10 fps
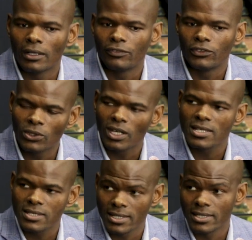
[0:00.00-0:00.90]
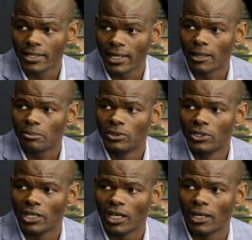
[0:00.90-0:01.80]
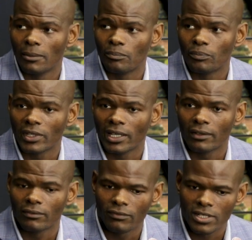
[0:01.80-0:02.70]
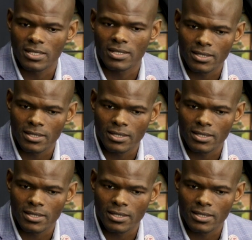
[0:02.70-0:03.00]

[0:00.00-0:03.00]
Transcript: if you are starting up, versus